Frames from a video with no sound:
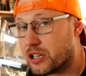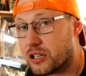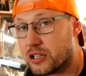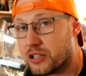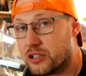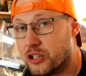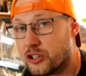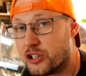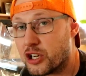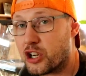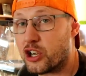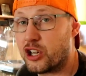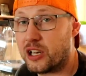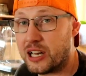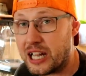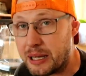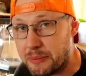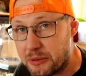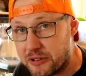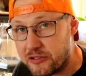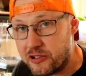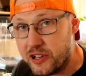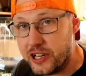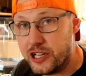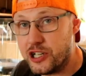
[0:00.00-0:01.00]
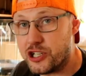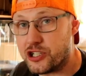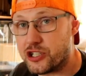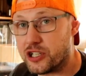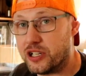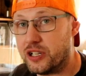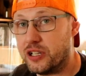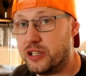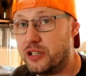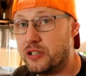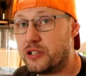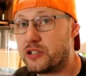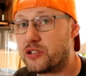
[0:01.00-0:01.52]
not a
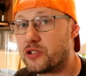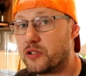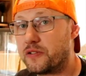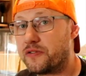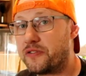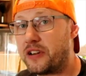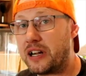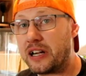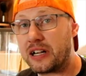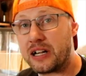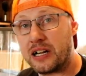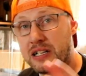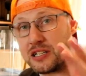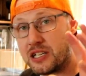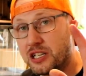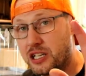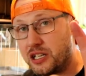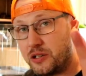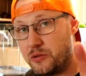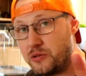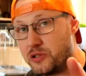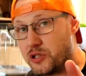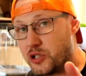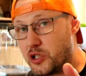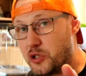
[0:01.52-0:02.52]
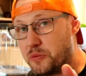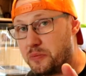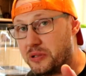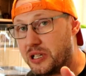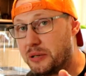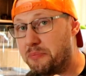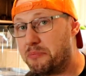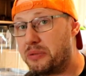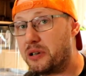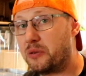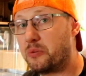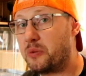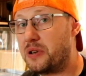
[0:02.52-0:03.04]
collaboration so far as a YouTuber,
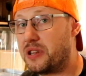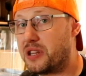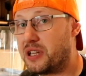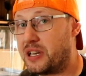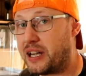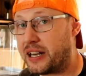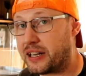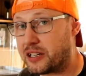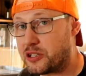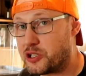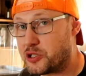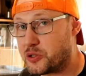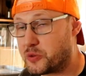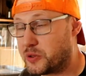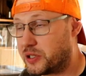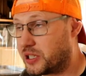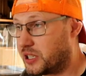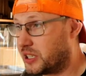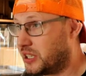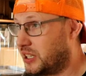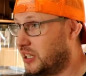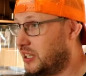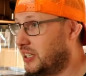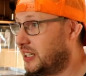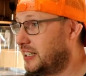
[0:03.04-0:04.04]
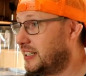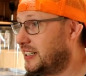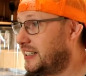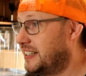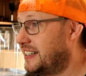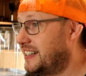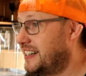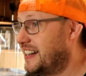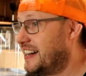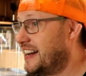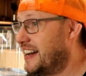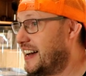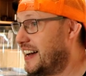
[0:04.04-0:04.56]
but with an actual
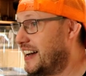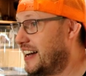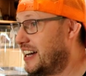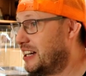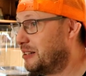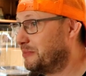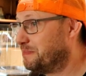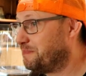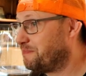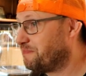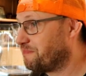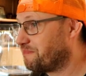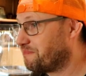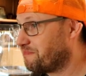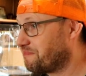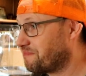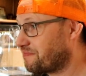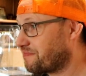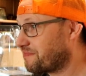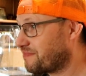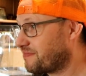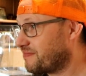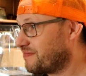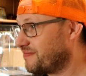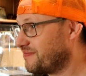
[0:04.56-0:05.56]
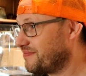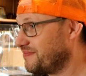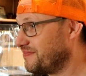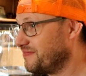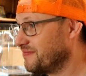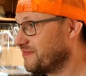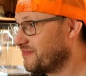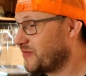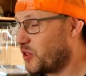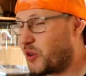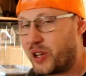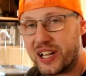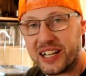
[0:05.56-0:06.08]
well,
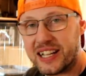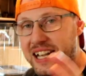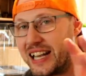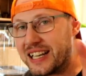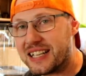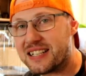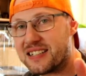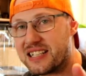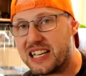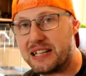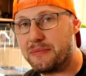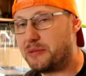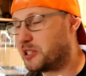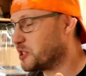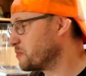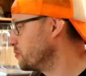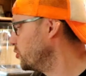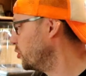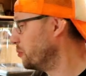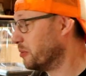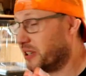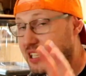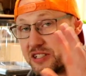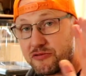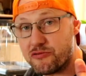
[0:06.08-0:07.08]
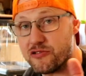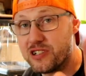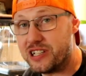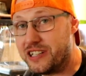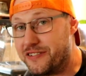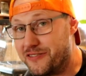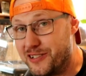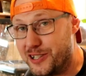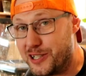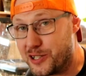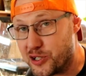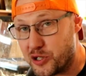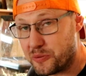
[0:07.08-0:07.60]
I can't say much more, but it's
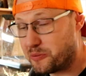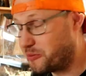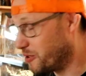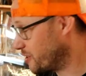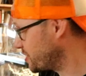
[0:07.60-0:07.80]
really super